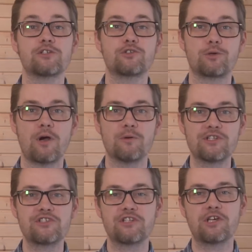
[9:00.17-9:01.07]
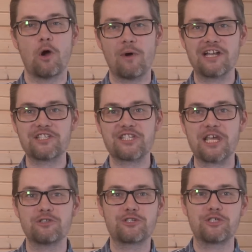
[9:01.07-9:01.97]
Citroëns to go on
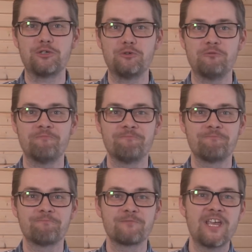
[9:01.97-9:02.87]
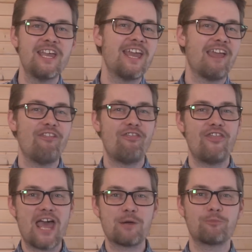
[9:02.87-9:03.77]
sale soon.
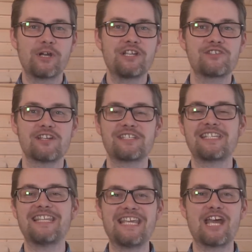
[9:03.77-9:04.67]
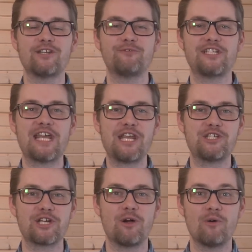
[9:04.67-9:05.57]
And that brings us to the end of
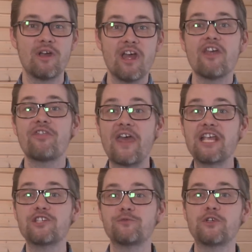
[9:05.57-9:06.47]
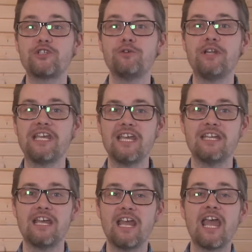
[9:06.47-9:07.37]
today's show. Thanks for tuning
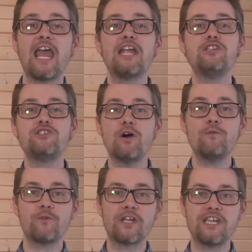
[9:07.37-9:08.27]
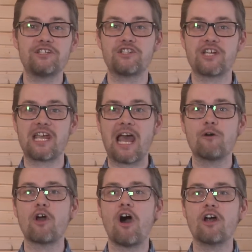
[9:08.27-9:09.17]
in, and don't forget to check
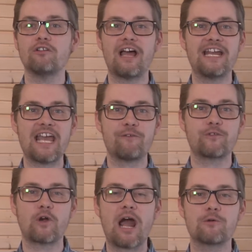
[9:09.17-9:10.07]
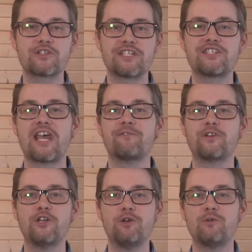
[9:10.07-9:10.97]
out Autoline After Hours this
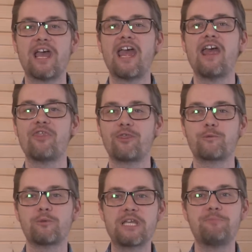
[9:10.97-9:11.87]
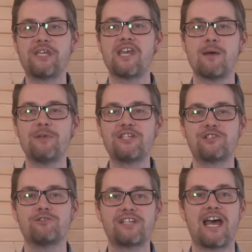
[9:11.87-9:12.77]
afternoon at 3 p.m.
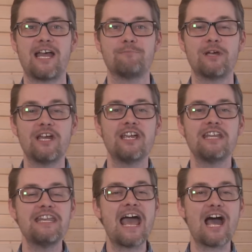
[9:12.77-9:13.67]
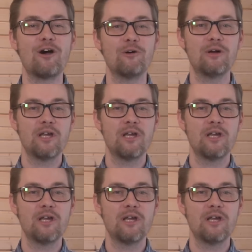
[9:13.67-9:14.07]
Eastern Time. Now,